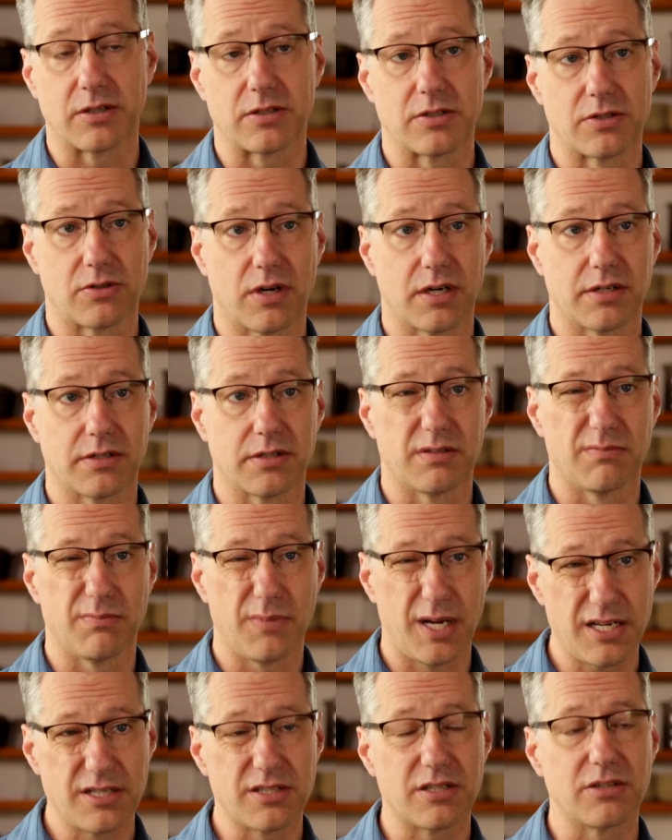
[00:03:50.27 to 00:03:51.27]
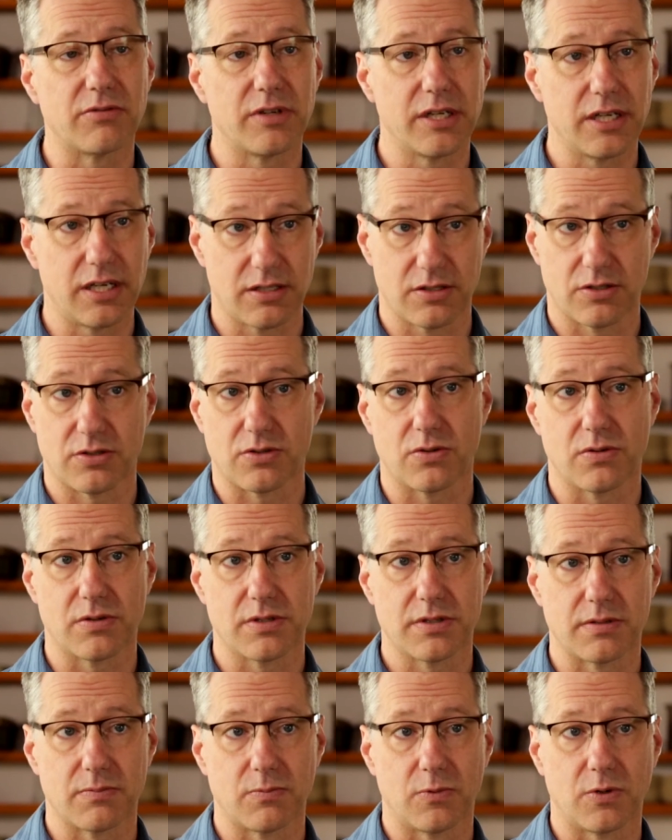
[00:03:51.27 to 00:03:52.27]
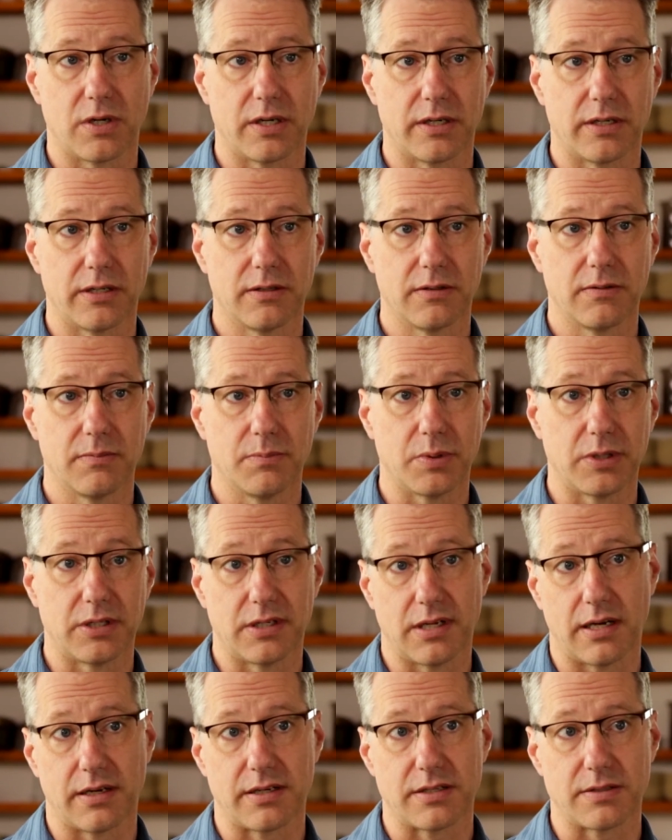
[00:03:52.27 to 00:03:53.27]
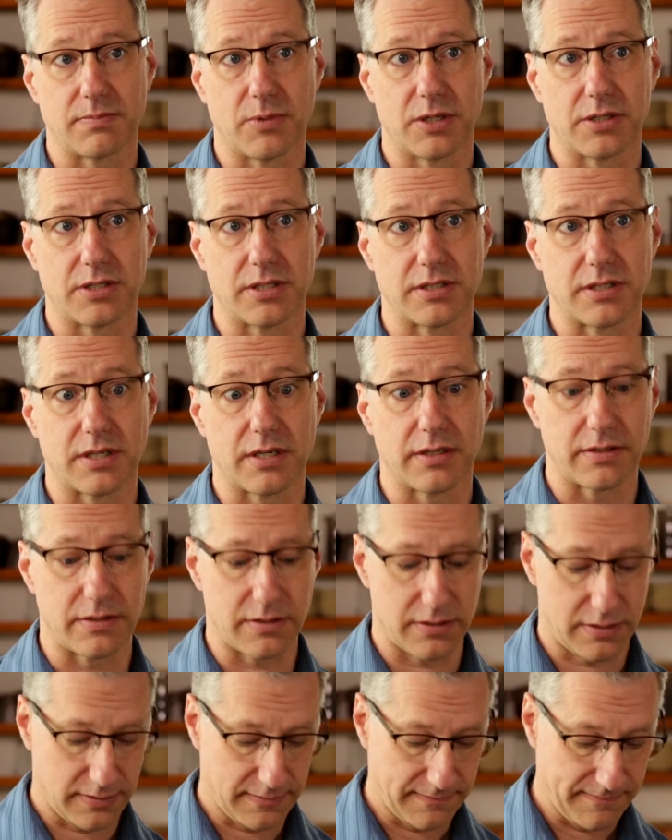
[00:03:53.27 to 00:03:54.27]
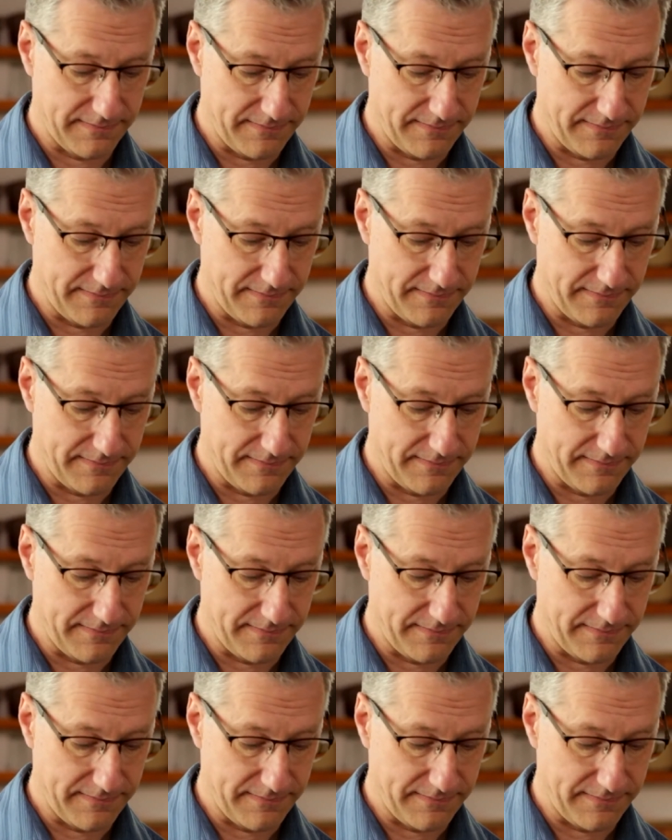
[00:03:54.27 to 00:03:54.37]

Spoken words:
construction. Masonry can store some water, but not as much as others.